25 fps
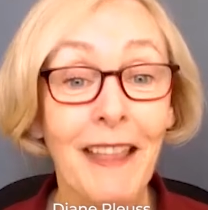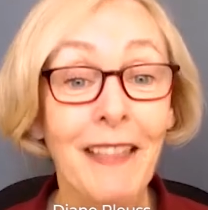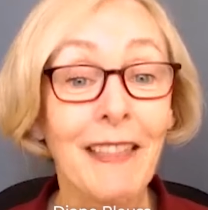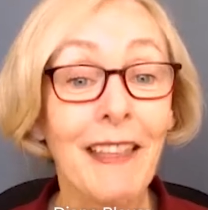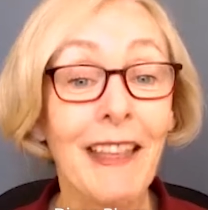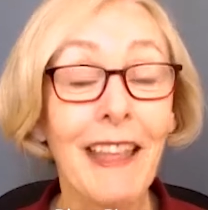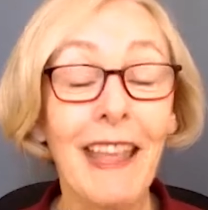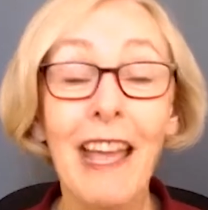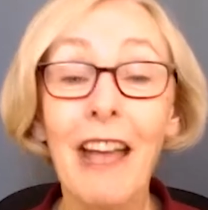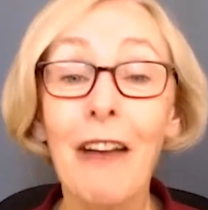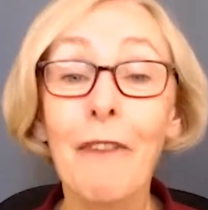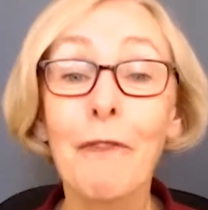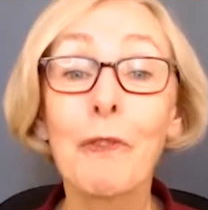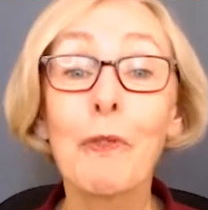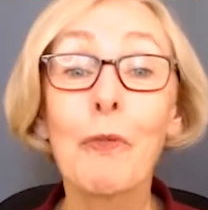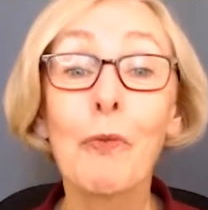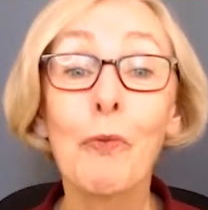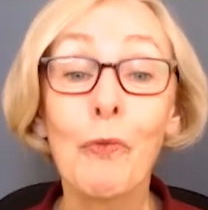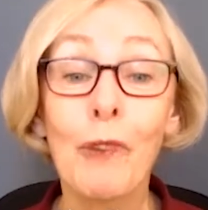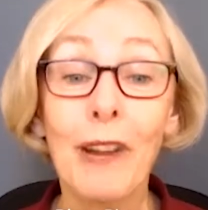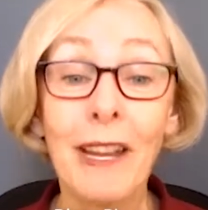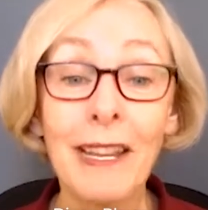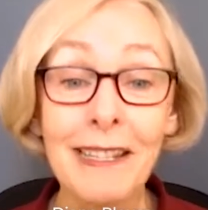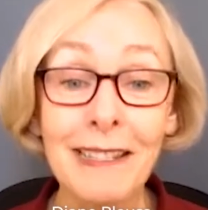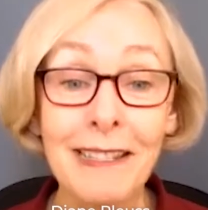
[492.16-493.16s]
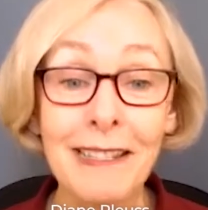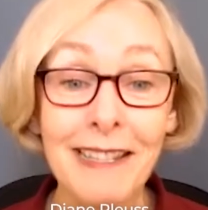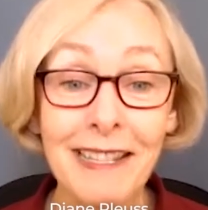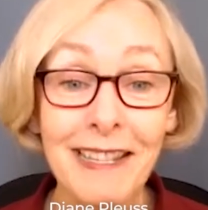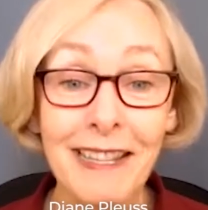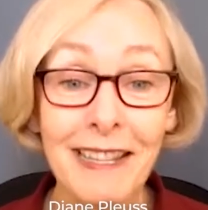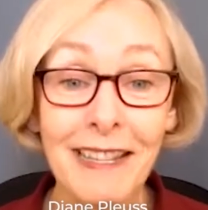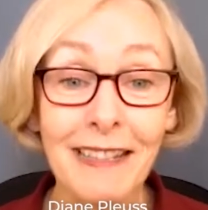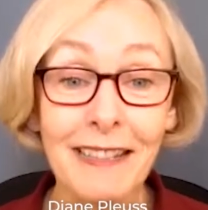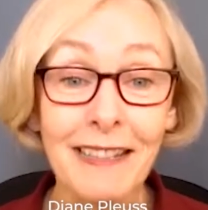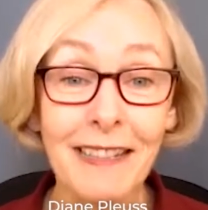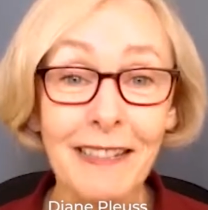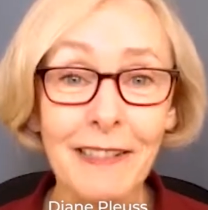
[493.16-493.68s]
They have great
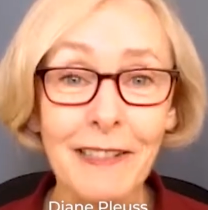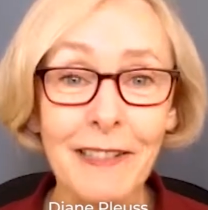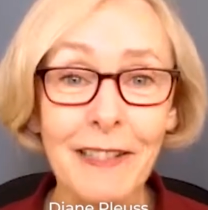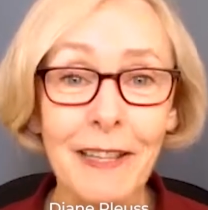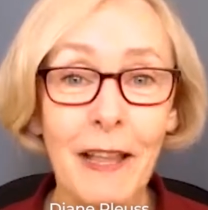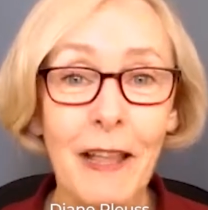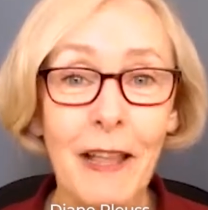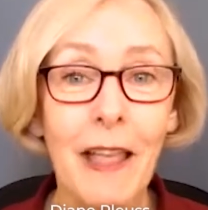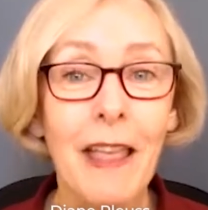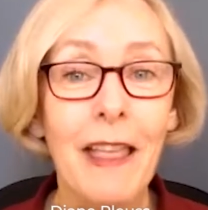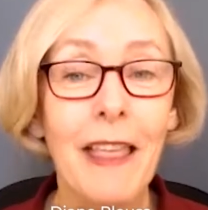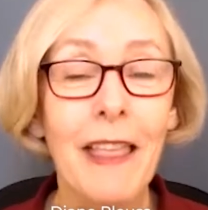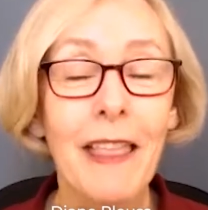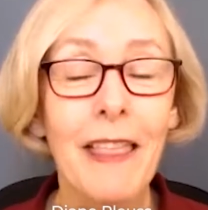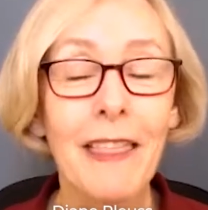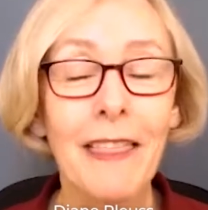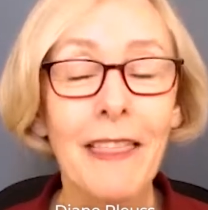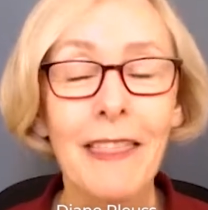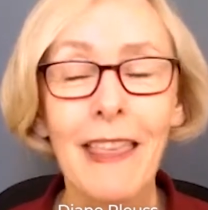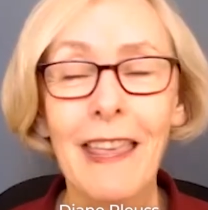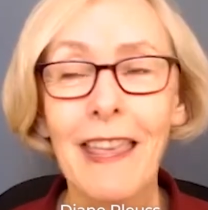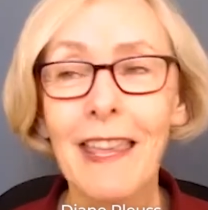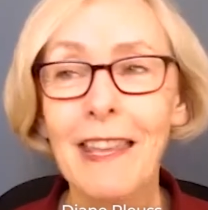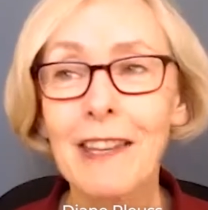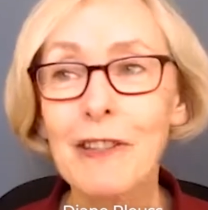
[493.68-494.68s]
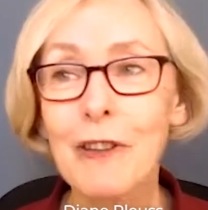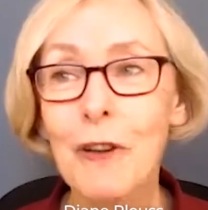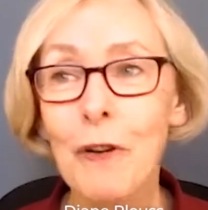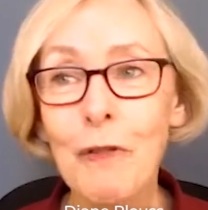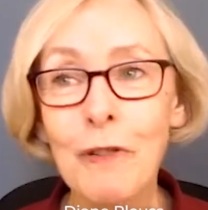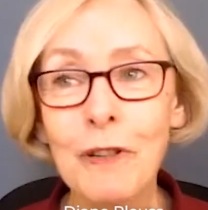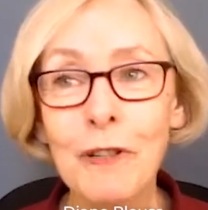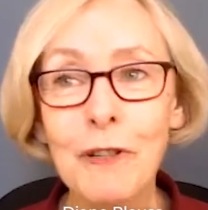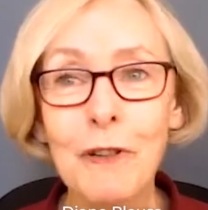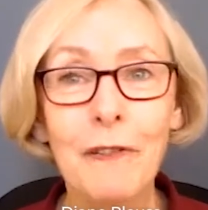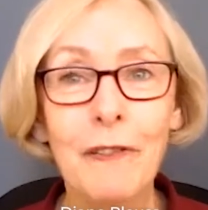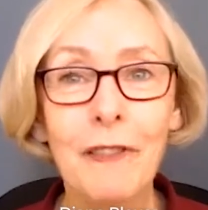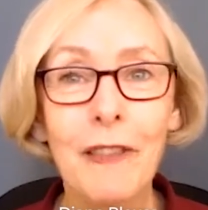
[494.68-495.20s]
skills they
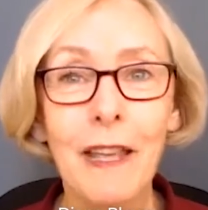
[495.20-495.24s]
don't know